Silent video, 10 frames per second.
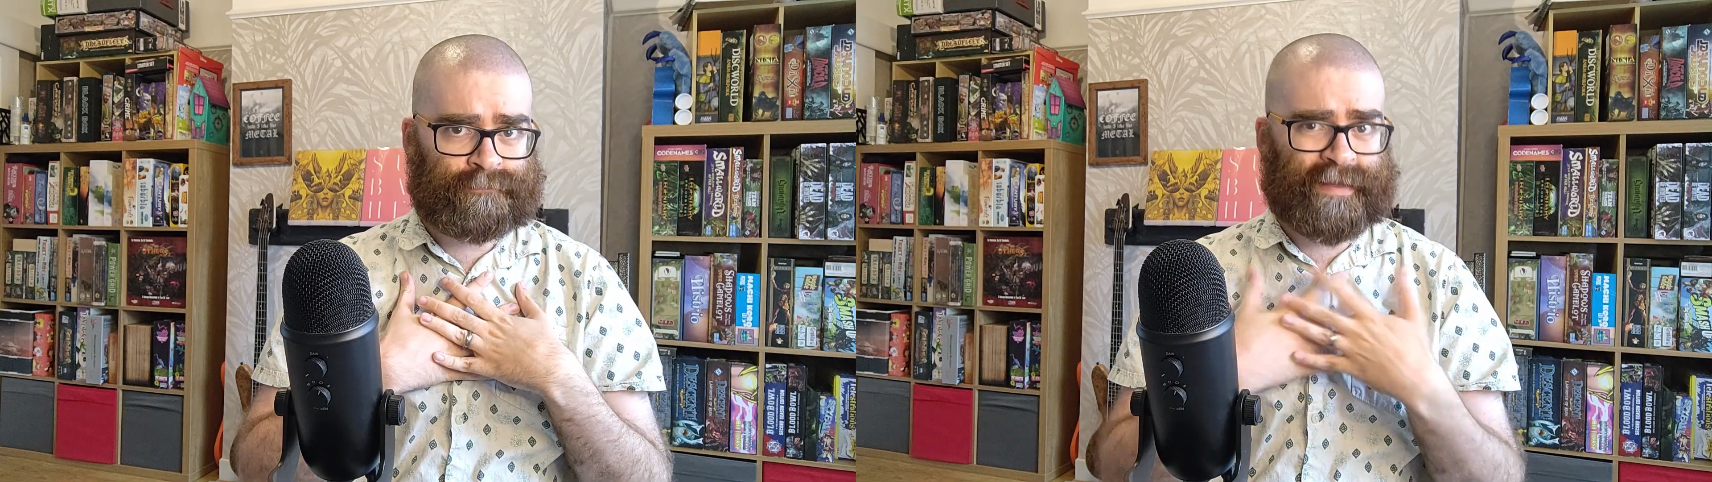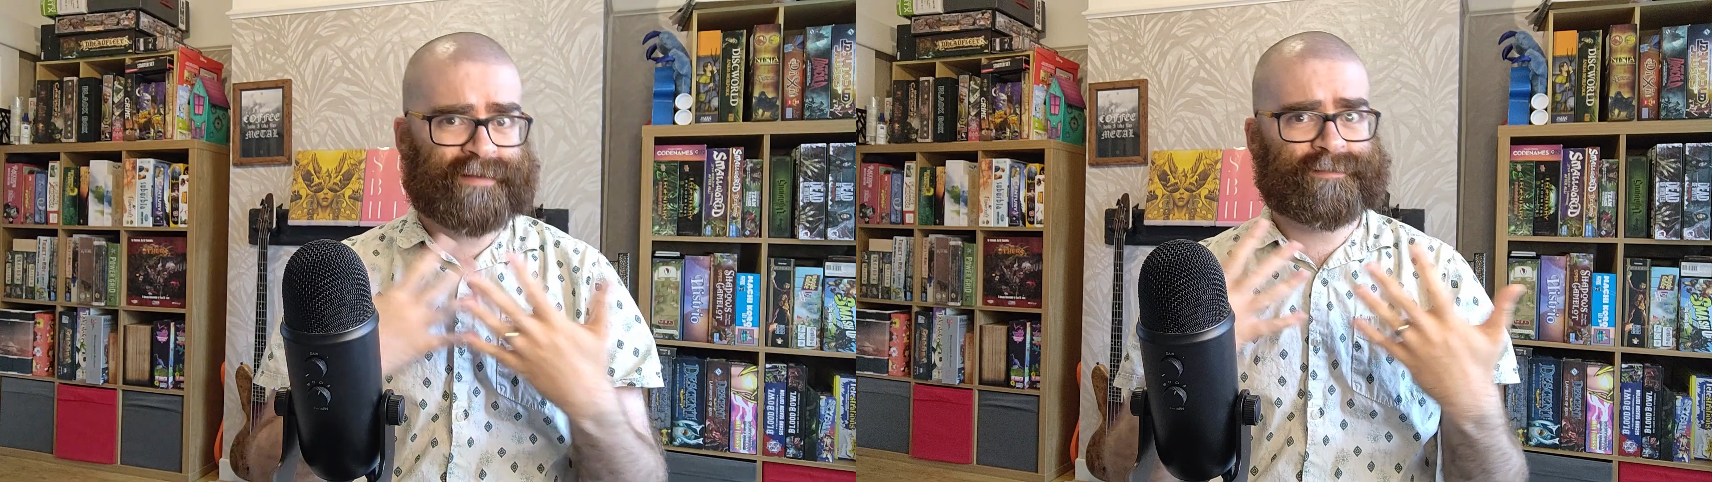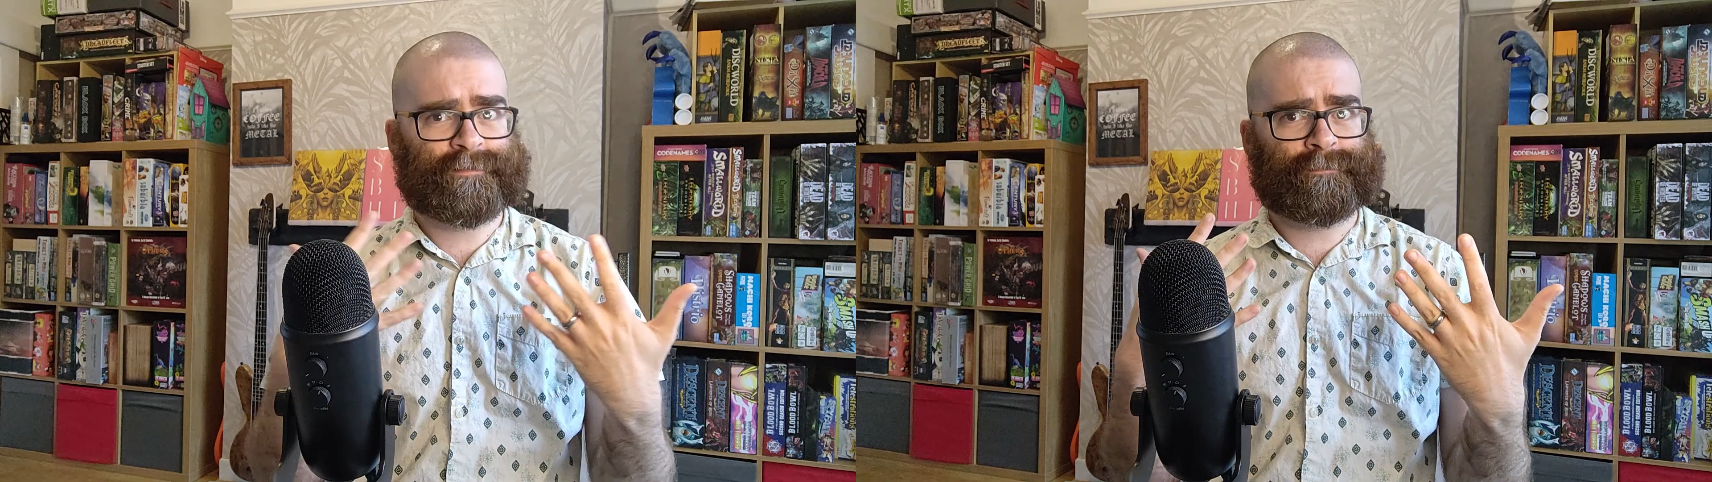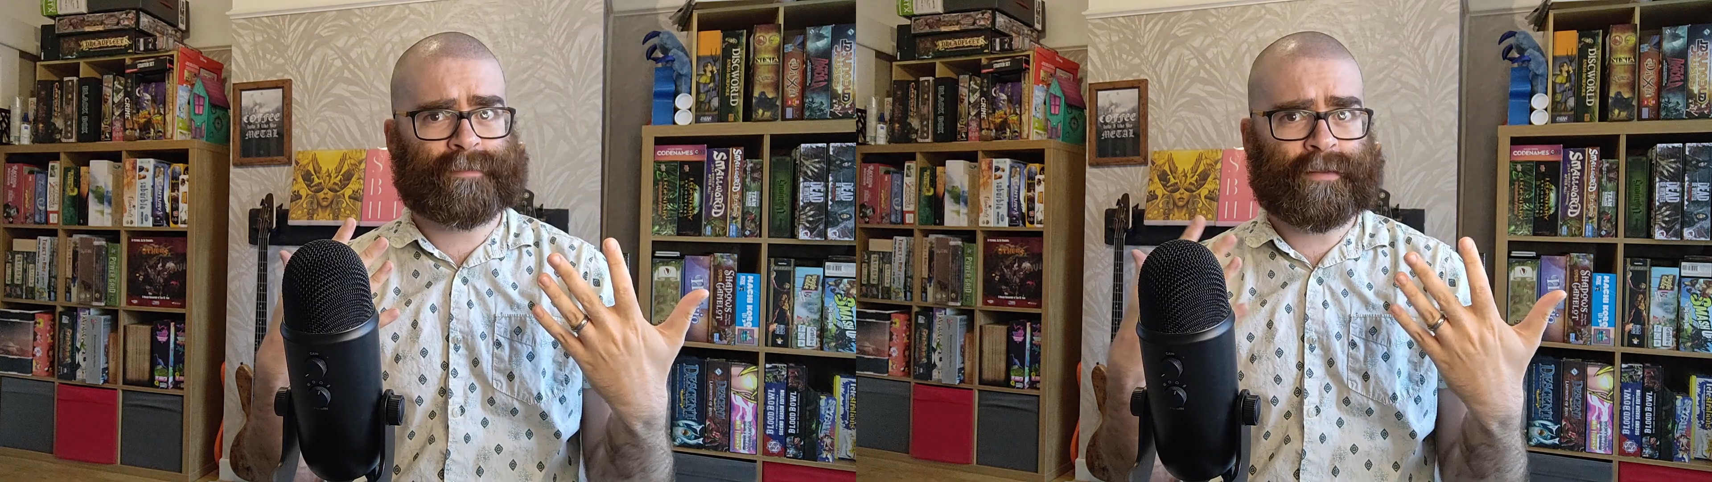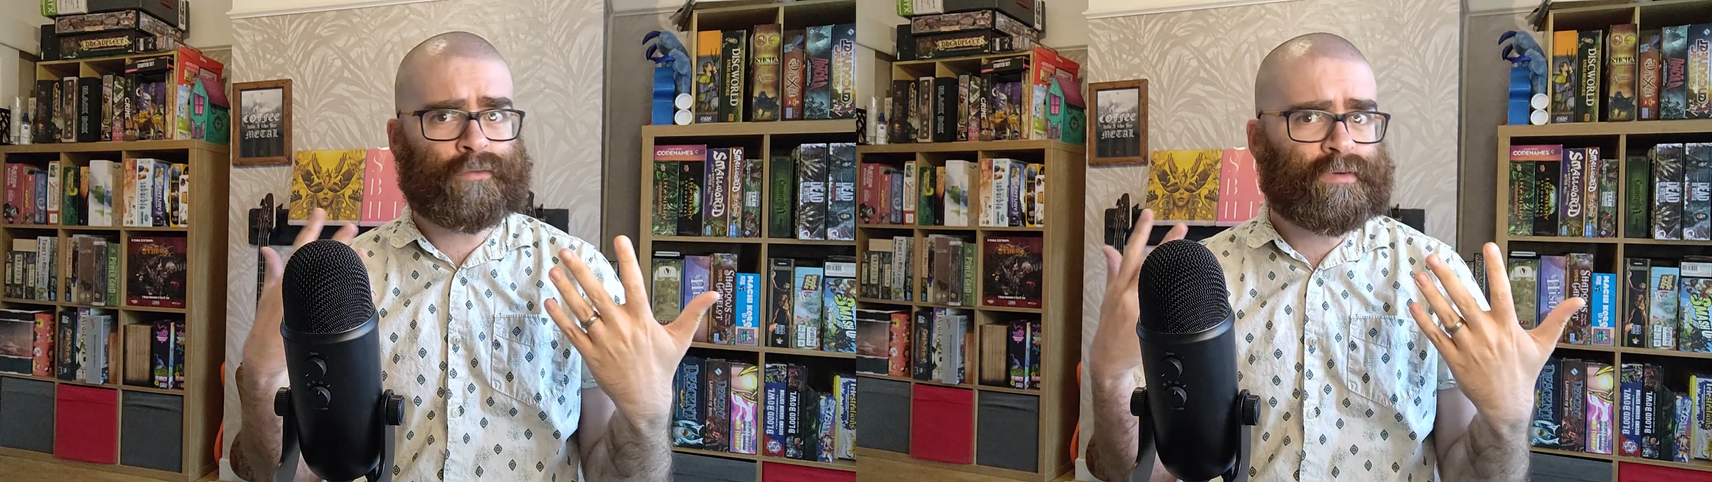and
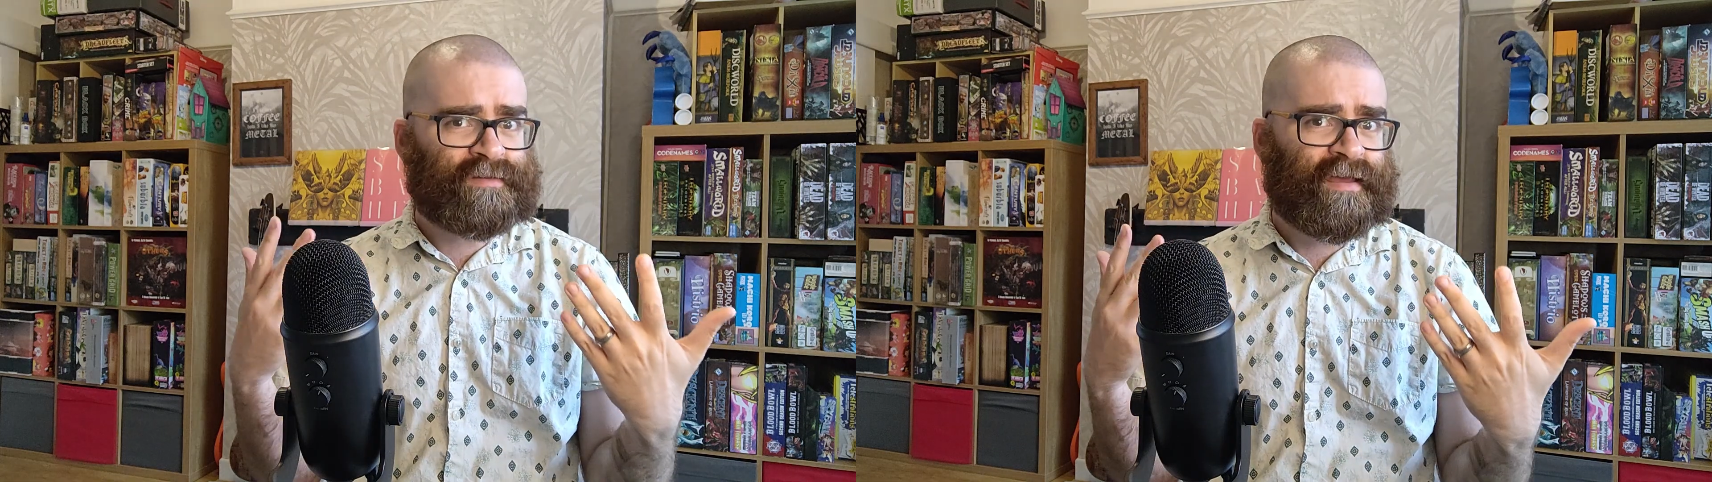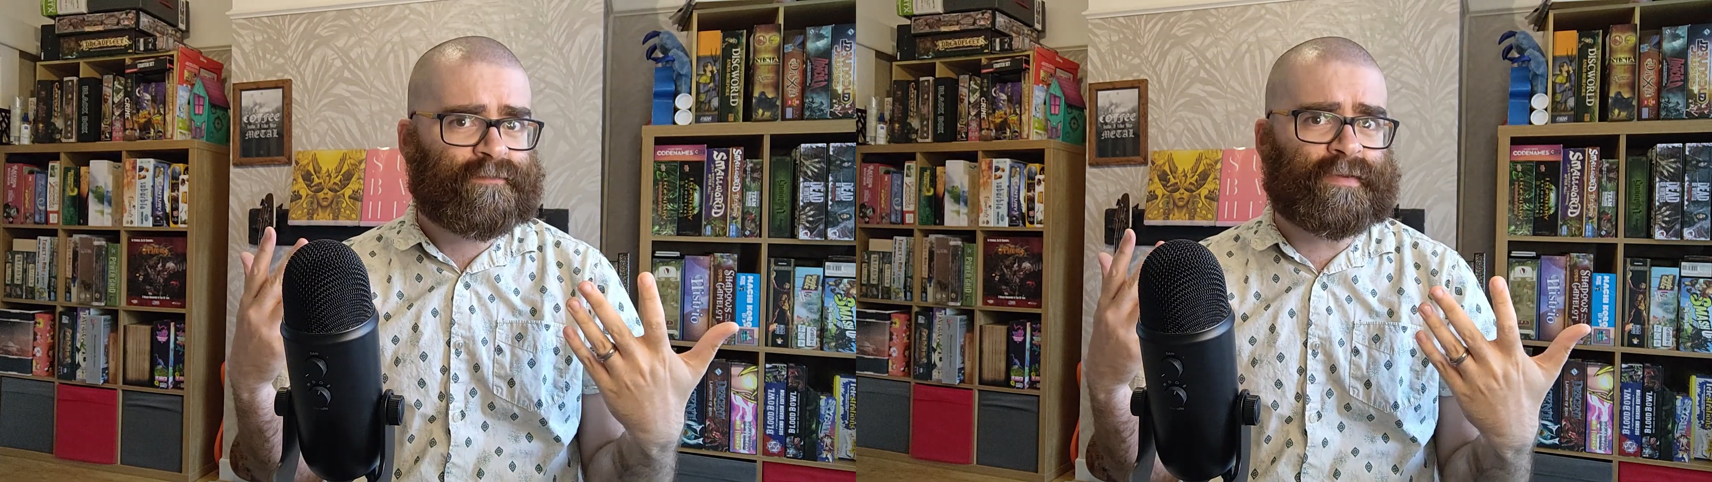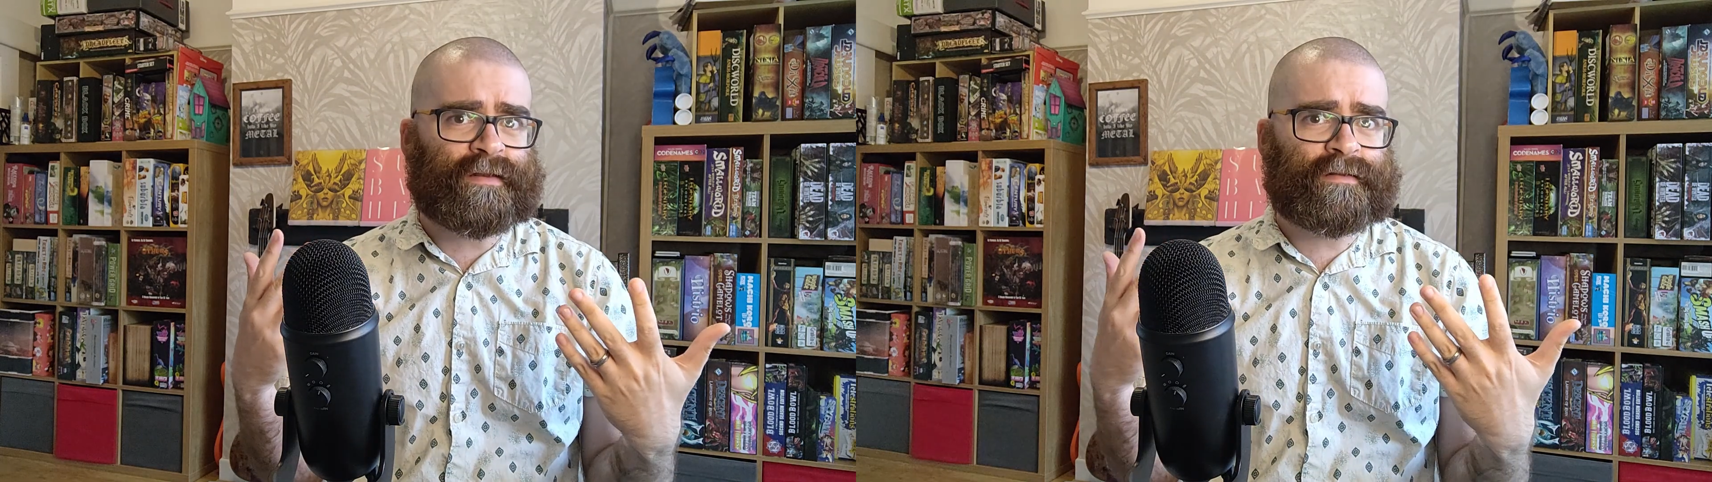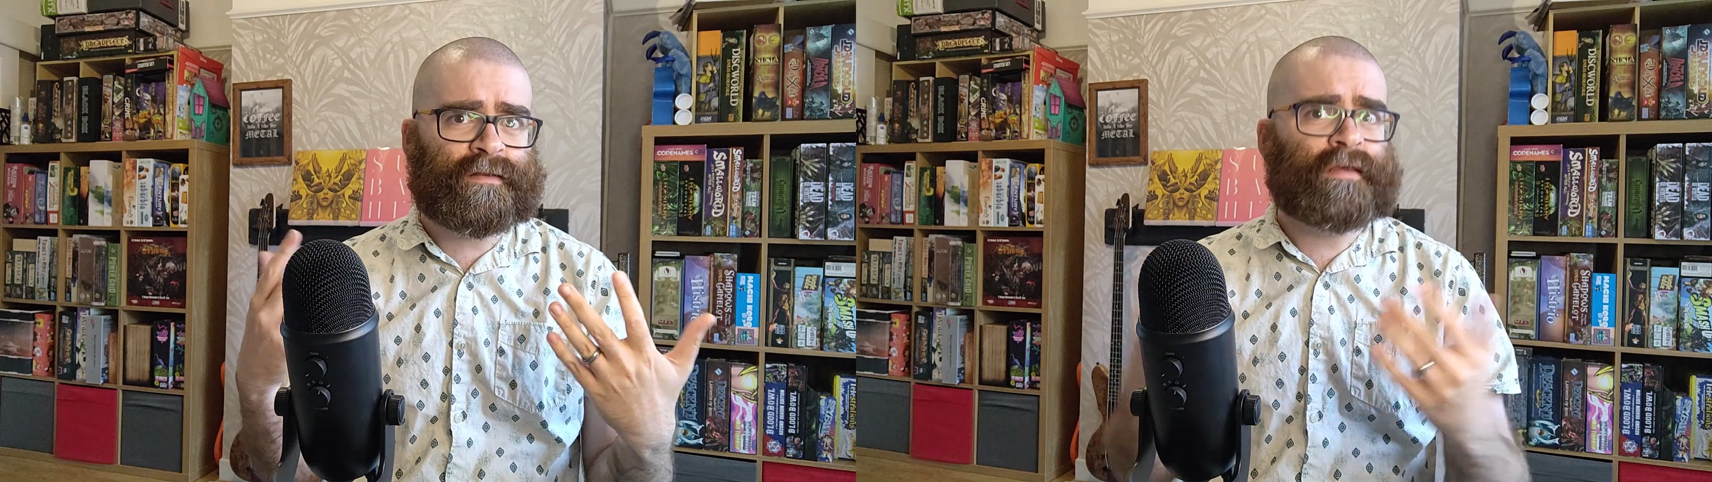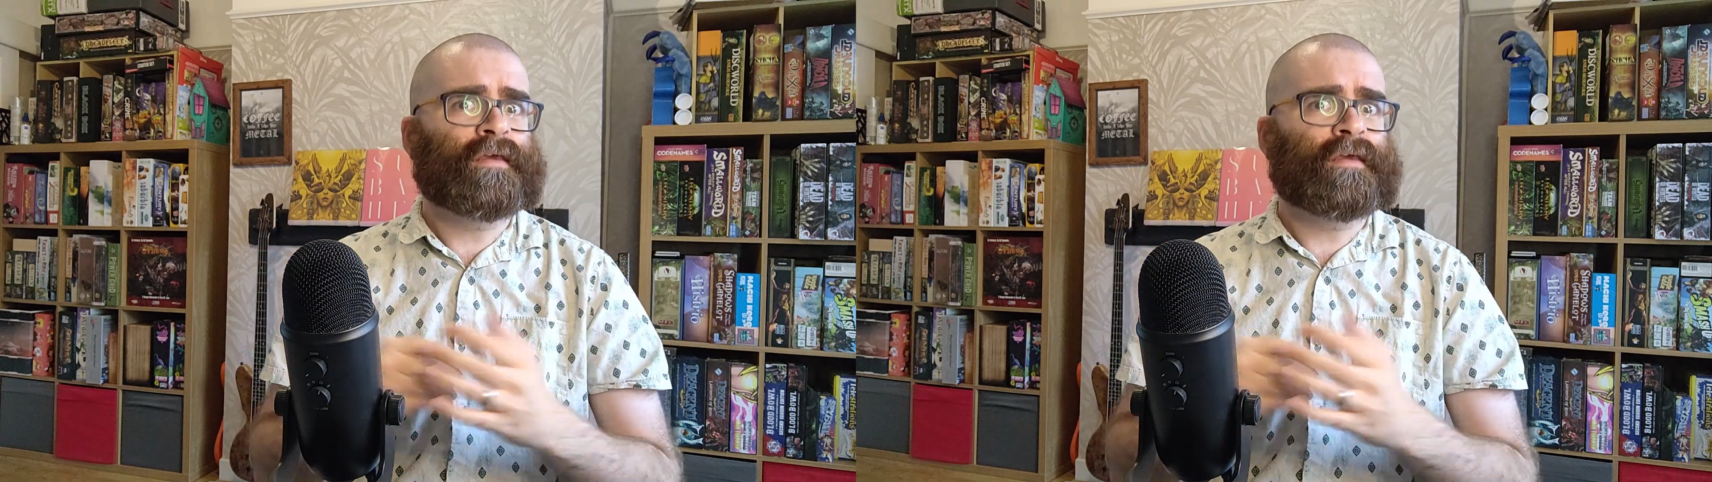I always have been.